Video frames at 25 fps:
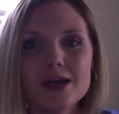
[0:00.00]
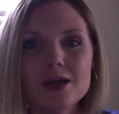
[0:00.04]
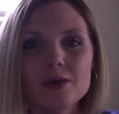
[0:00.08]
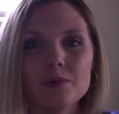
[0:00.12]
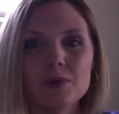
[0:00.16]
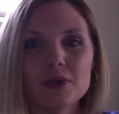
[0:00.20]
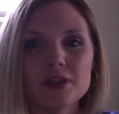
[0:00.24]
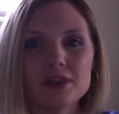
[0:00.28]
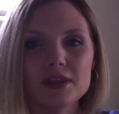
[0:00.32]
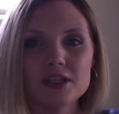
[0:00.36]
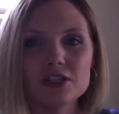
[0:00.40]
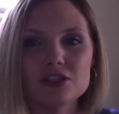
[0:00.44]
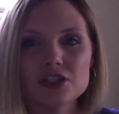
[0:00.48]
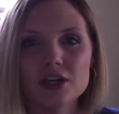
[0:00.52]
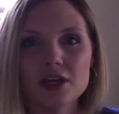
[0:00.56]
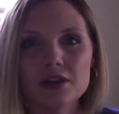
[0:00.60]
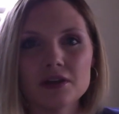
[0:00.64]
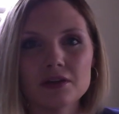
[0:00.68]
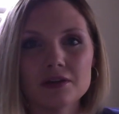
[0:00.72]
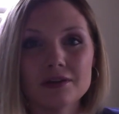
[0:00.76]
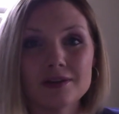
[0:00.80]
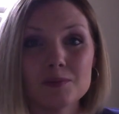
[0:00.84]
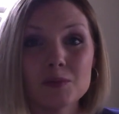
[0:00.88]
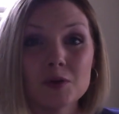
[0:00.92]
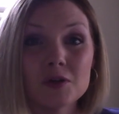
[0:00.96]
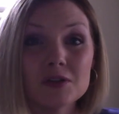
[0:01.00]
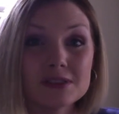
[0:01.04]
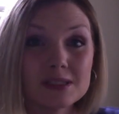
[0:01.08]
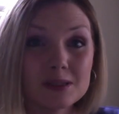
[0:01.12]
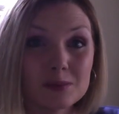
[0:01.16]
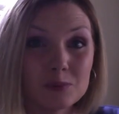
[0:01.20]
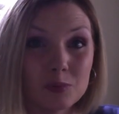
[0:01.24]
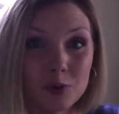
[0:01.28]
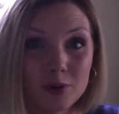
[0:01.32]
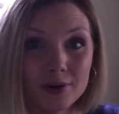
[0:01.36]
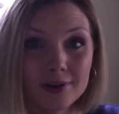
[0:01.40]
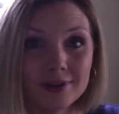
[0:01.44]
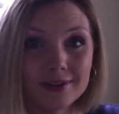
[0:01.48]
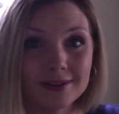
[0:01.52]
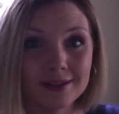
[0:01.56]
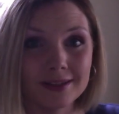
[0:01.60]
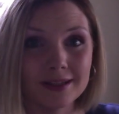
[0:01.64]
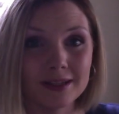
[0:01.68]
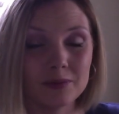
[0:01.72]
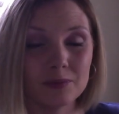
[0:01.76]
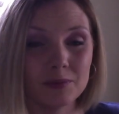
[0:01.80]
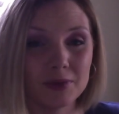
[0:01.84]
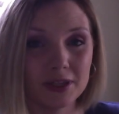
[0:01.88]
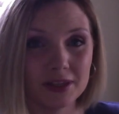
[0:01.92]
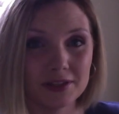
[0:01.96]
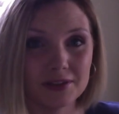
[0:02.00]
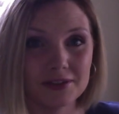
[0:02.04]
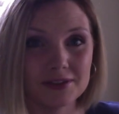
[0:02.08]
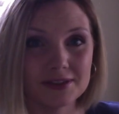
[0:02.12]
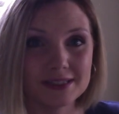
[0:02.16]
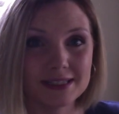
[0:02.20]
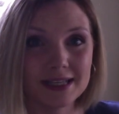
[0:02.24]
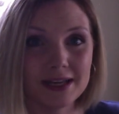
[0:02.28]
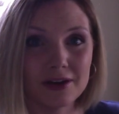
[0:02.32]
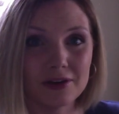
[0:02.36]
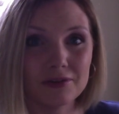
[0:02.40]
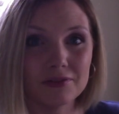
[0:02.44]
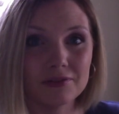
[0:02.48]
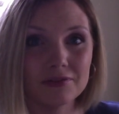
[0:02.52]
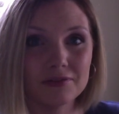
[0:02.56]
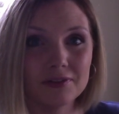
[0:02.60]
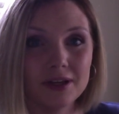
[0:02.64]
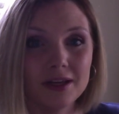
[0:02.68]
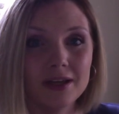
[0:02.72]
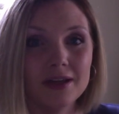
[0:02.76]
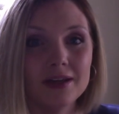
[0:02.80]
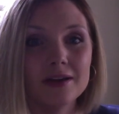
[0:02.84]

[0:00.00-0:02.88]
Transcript: with each other, and most importantly with yourself,